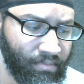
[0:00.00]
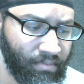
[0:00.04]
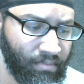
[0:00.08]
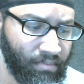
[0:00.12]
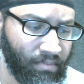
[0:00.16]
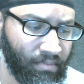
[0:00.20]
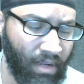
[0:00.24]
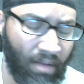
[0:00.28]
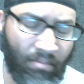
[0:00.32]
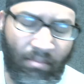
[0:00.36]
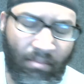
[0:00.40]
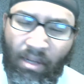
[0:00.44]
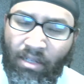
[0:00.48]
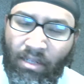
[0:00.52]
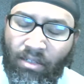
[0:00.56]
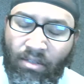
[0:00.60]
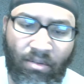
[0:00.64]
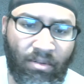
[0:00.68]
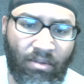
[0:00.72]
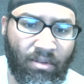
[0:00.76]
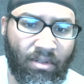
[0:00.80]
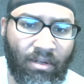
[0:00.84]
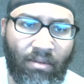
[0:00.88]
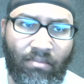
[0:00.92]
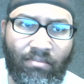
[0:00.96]
How am I
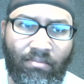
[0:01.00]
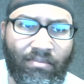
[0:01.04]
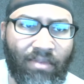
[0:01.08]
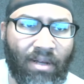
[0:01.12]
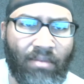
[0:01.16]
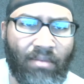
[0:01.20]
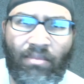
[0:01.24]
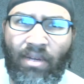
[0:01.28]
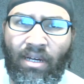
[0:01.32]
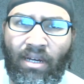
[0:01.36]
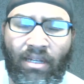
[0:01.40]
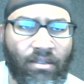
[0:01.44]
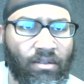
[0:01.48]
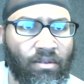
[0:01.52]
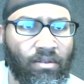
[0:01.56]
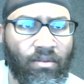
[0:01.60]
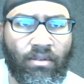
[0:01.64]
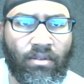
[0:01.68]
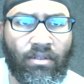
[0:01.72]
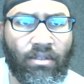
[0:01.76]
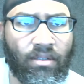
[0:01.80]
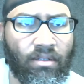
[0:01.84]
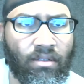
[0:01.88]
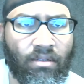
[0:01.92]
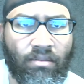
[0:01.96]
doing? I'm not
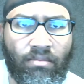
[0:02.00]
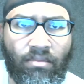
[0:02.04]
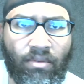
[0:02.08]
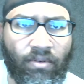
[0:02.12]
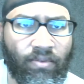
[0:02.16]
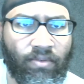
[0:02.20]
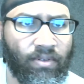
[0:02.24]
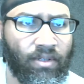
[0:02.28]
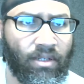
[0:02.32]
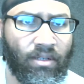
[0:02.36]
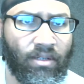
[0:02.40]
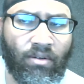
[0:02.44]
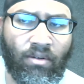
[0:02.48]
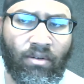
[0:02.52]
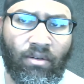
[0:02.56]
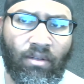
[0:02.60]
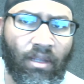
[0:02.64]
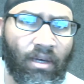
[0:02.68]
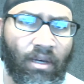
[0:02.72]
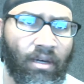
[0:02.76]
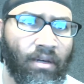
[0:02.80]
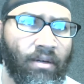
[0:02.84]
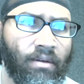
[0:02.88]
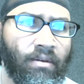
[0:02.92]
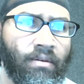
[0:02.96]
doing good, but forget all
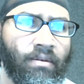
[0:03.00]
that.